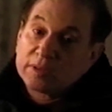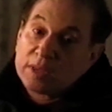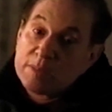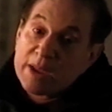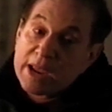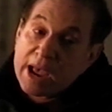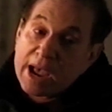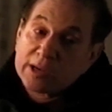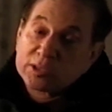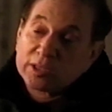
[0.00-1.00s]
they may
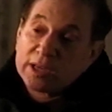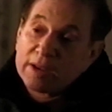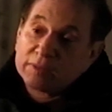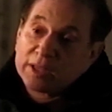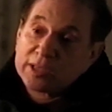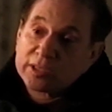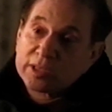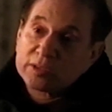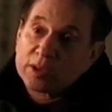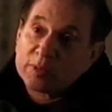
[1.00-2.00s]
actually have less
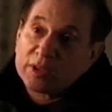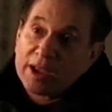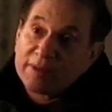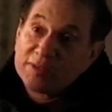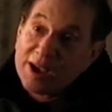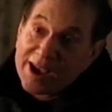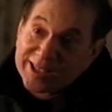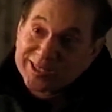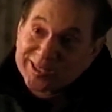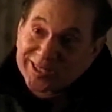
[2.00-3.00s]
than some of the
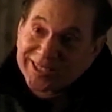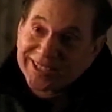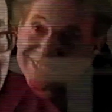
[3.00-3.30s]
have-nots,